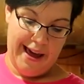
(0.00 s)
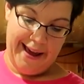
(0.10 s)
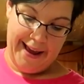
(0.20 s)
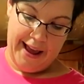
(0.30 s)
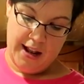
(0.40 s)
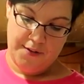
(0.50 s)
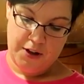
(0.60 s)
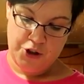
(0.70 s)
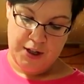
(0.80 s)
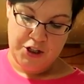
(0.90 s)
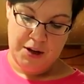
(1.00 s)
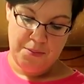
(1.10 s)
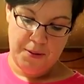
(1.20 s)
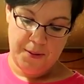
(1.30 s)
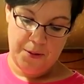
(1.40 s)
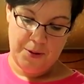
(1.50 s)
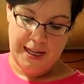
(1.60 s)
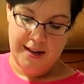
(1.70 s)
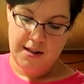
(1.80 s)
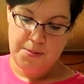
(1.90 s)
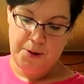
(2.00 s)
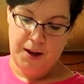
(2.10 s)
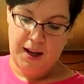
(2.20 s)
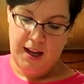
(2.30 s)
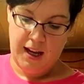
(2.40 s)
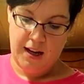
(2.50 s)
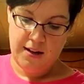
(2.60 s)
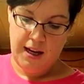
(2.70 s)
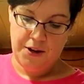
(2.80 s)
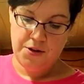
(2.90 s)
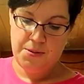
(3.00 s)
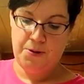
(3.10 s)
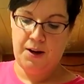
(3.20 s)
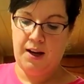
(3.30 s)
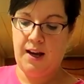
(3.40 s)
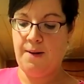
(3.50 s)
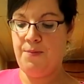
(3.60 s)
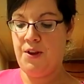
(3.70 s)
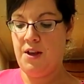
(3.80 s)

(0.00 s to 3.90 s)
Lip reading: And dry shampoo, heat spray, hairspray,